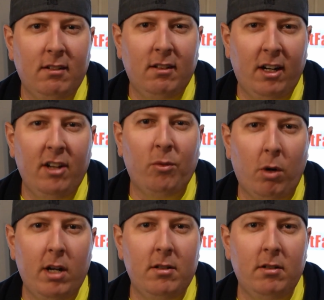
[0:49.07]

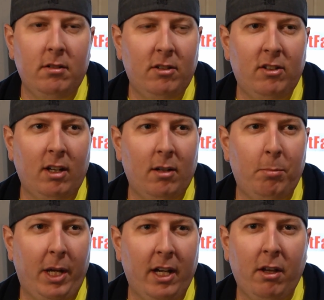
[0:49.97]

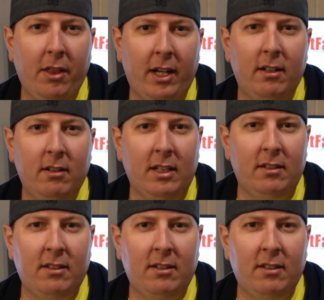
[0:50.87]
pill that